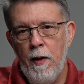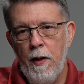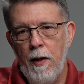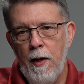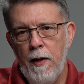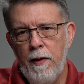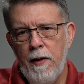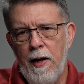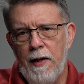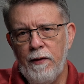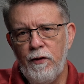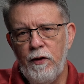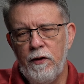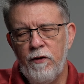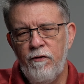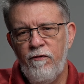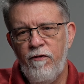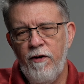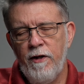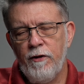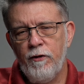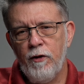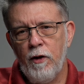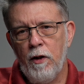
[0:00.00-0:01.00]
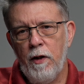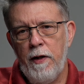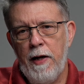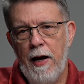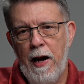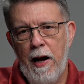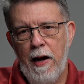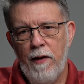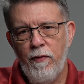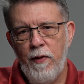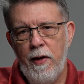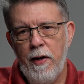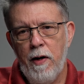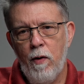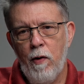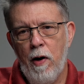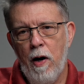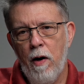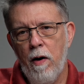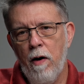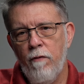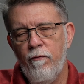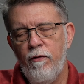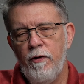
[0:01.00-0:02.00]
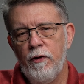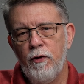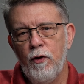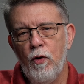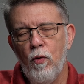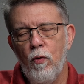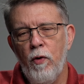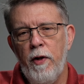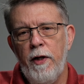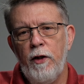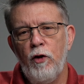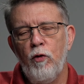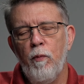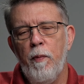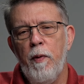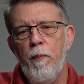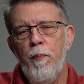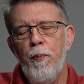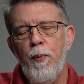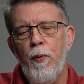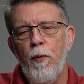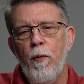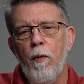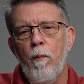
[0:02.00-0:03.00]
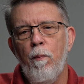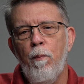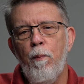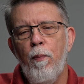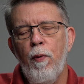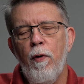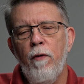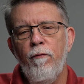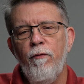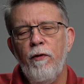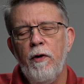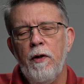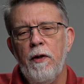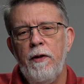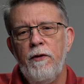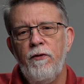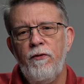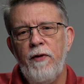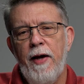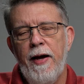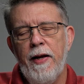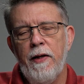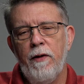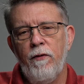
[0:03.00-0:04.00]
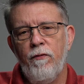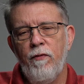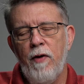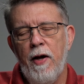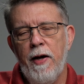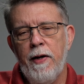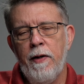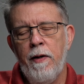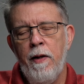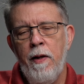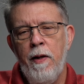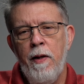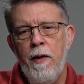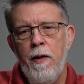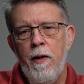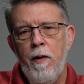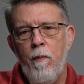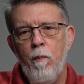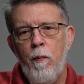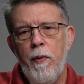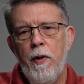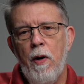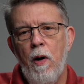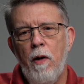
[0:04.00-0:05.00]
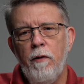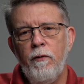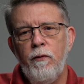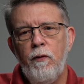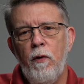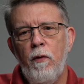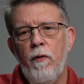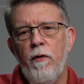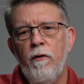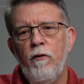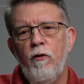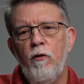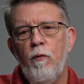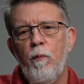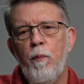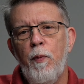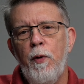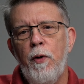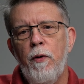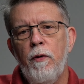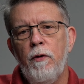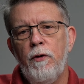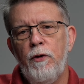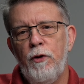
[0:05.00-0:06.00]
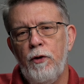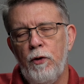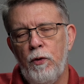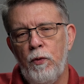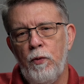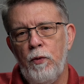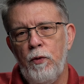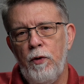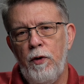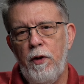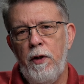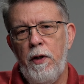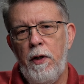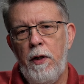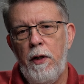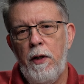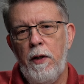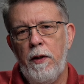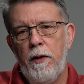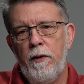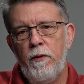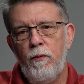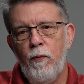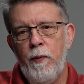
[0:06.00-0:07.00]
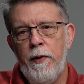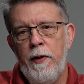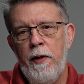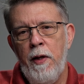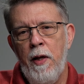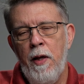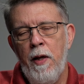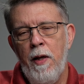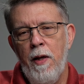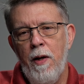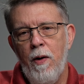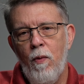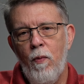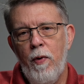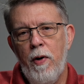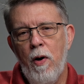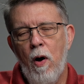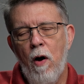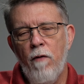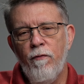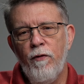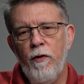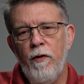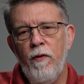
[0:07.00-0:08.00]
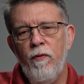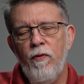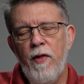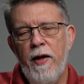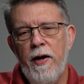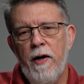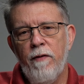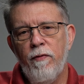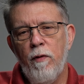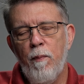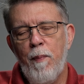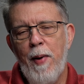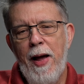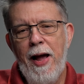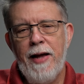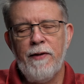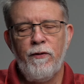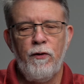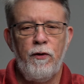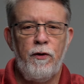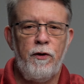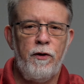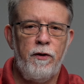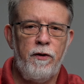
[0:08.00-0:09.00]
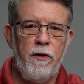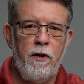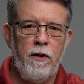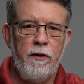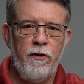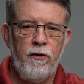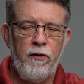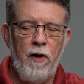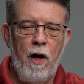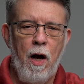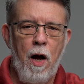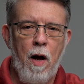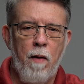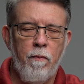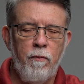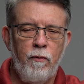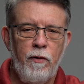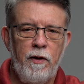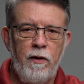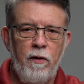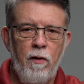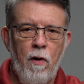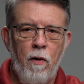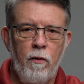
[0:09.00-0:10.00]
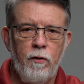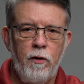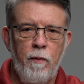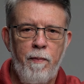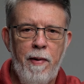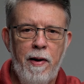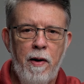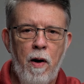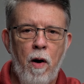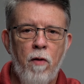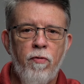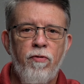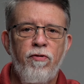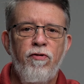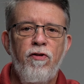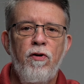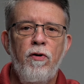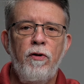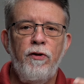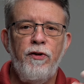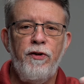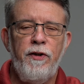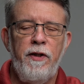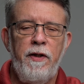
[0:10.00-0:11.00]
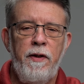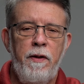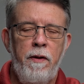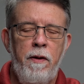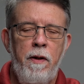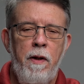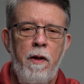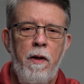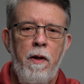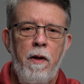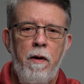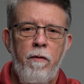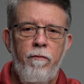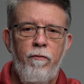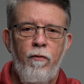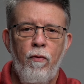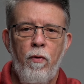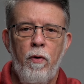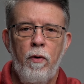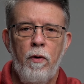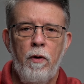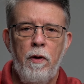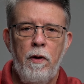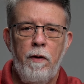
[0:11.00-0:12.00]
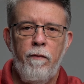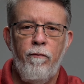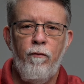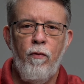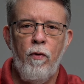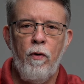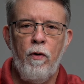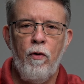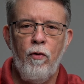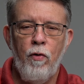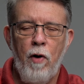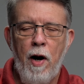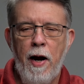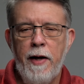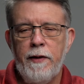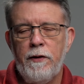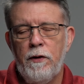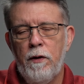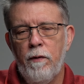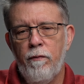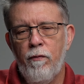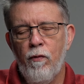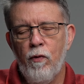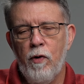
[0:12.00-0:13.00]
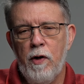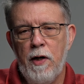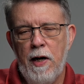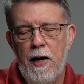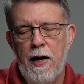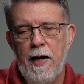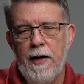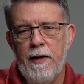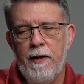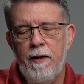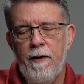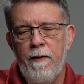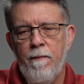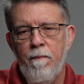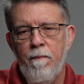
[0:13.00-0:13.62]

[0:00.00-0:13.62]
And not just physically, I think our, our physical needs will be per perfectly satisfied, but also the spiritual needs. We, we often think of the passages in the Psalms that talks about our thirsting for, for Christ or for God.